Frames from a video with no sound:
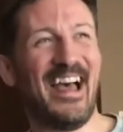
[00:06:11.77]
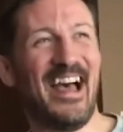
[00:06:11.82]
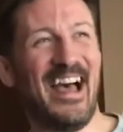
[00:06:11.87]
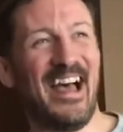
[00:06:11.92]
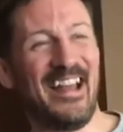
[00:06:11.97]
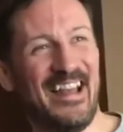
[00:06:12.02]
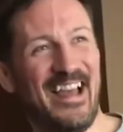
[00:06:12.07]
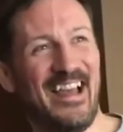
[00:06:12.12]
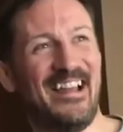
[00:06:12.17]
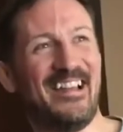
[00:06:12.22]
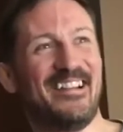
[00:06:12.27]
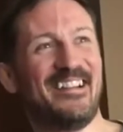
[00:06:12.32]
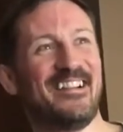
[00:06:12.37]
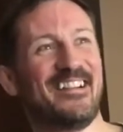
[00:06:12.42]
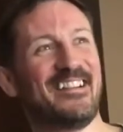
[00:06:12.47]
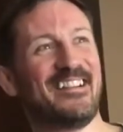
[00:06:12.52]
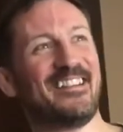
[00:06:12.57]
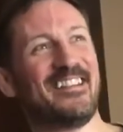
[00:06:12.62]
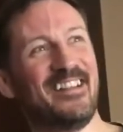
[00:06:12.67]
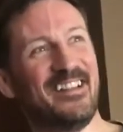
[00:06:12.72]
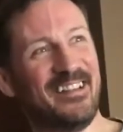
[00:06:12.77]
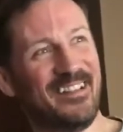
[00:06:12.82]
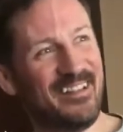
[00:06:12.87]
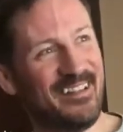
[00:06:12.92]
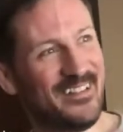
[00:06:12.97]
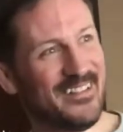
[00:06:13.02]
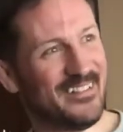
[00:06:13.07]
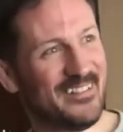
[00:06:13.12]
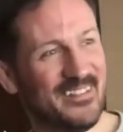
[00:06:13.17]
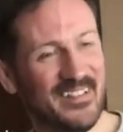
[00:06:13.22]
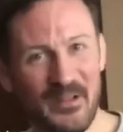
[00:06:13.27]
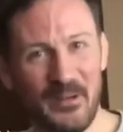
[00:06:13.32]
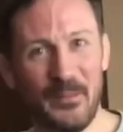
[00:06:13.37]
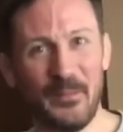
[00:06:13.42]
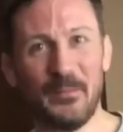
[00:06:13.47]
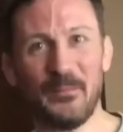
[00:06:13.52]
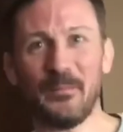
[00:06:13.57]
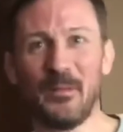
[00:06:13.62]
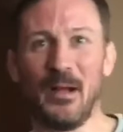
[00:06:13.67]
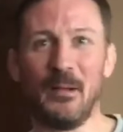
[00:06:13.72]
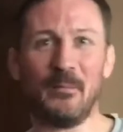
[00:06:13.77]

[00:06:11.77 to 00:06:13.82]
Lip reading: And then there's the, you know,